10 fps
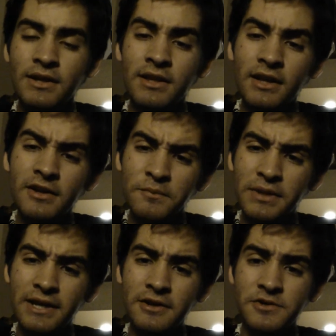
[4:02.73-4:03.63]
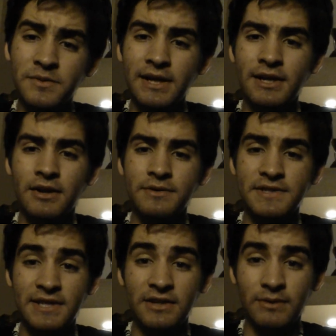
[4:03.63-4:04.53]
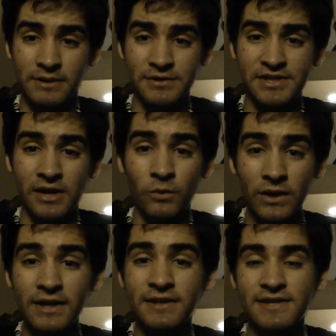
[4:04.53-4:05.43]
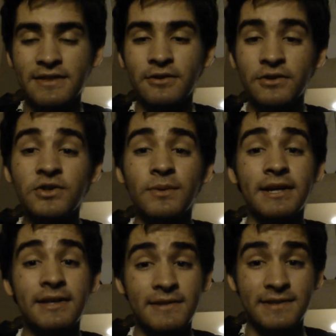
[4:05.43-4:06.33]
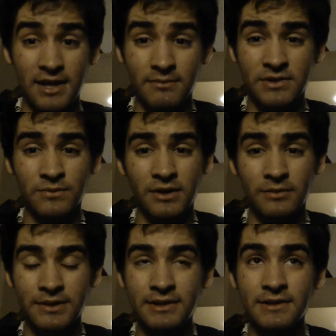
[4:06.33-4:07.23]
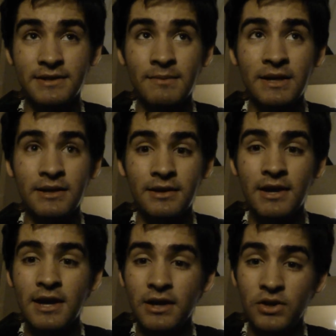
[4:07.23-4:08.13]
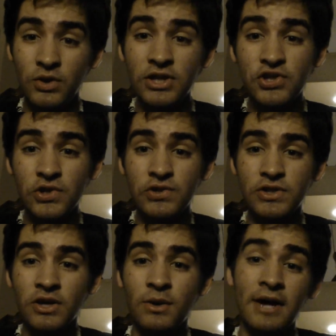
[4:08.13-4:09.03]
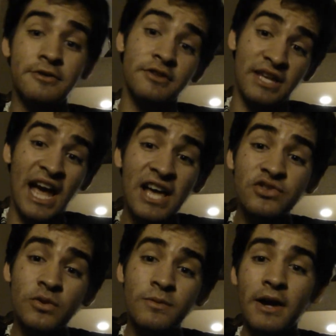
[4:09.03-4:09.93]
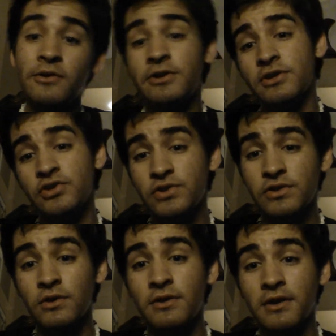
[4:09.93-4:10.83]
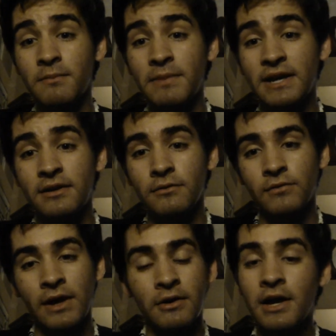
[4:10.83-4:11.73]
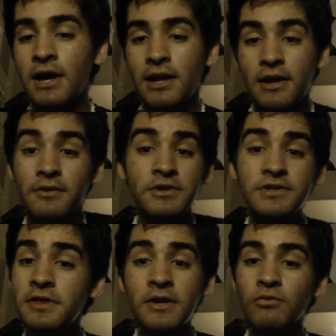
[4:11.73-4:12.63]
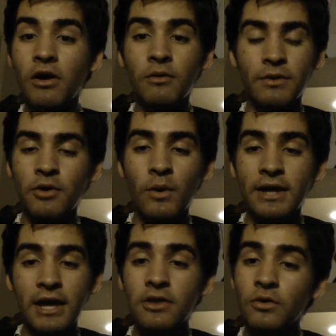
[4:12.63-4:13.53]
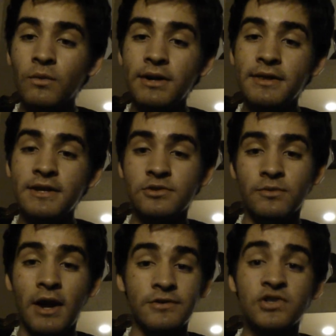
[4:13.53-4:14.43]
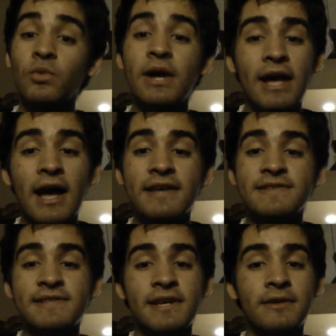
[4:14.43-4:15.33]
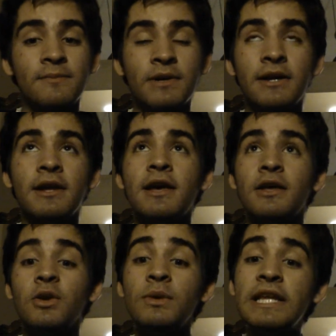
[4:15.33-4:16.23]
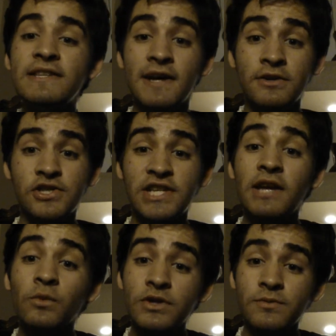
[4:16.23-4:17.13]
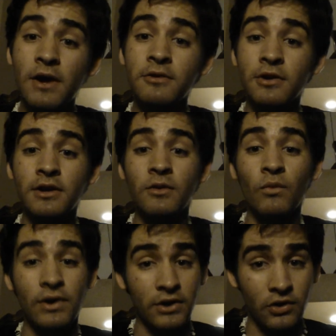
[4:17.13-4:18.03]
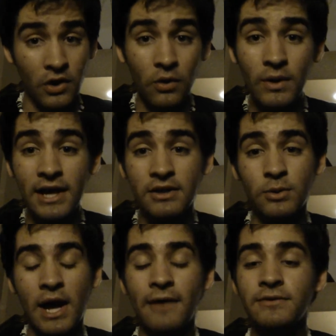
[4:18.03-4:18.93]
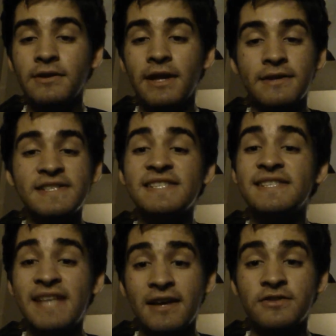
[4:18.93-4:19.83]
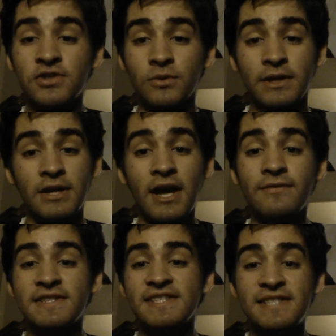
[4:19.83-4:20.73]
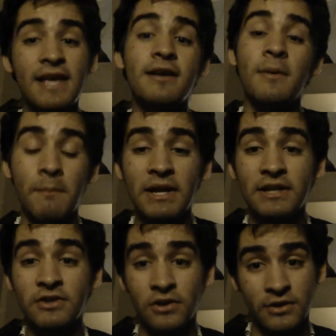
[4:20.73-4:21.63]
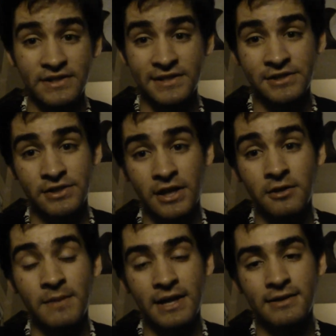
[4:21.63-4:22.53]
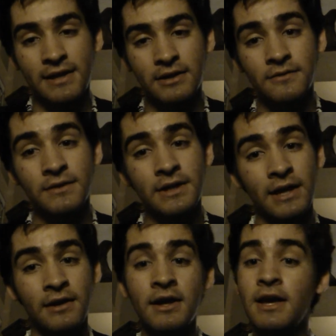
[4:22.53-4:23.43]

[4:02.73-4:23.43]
a lot of players right now just need to understand what it is that they're doing in this game as well, because, I mean, you can choose to go either the casual route or you can choose to go to the competitive route. Now, there's nothing wrong with going either one of these routes the way I see it, but you need to understand which route you're going to want to go, and you have to, stake to it. You have to stay committed to your decision that you make at the end of the day.